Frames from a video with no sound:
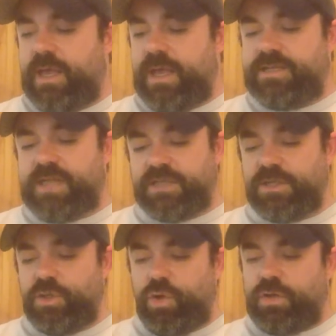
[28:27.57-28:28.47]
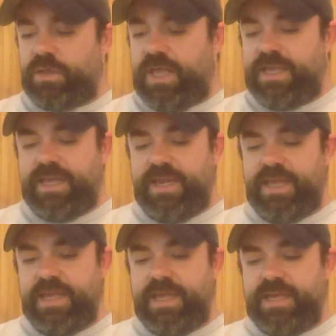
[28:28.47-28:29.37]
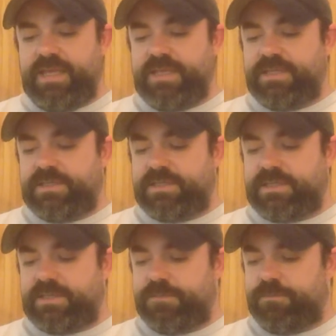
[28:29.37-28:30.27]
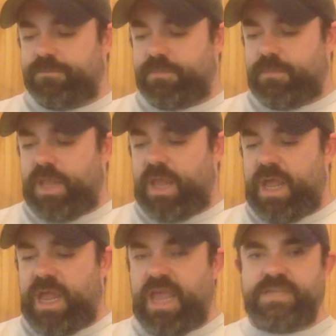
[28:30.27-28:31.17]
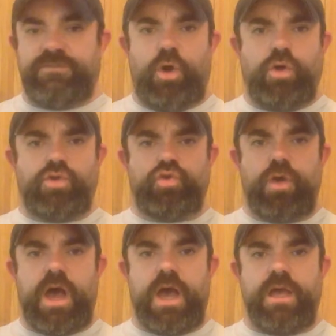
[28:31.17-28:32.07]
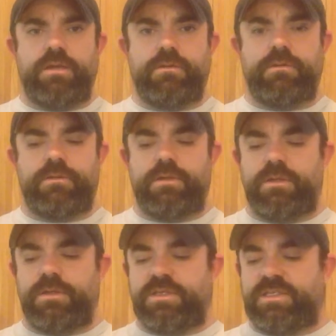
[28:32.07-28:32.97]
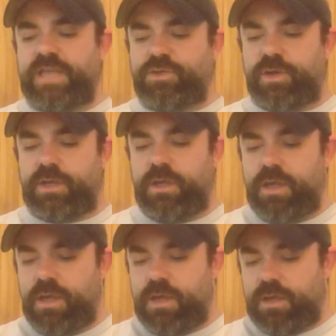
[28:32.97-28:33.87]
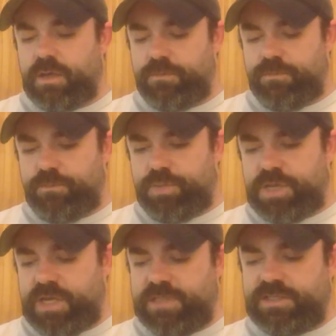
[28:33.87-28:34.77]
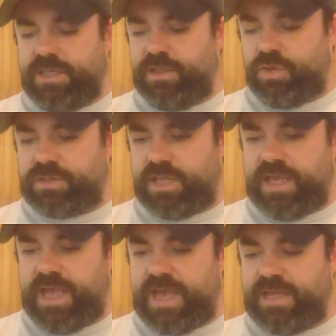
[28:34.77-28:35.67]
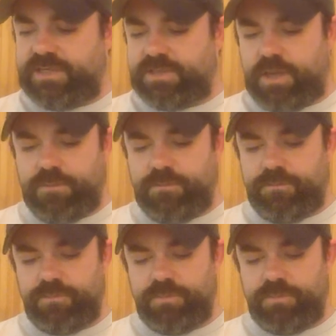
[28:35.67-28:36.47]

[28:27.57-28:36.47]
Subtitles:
It doesn't look like it is Age of Ultron centric, because it looks like it has a